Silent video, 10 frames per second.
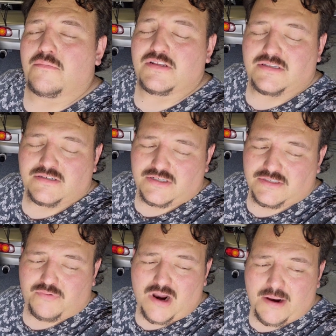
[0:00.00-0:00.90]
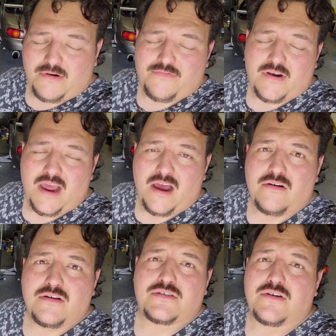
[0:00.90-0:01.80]
This is just primer for now,
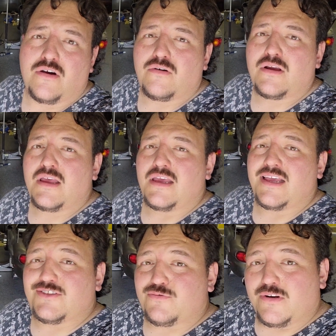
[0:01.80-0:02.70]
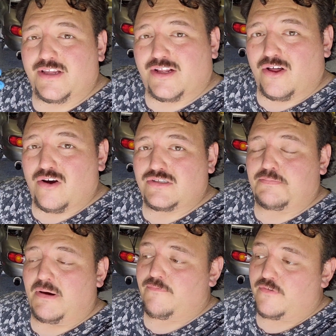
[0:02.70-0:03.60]
so it's really close,
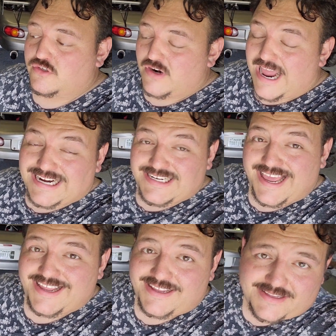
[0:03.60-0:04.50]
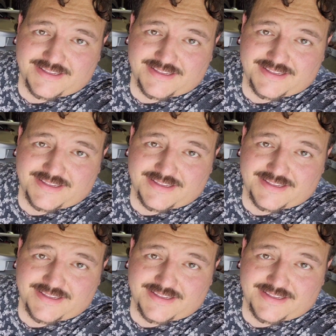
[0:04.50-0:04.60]
but for track day,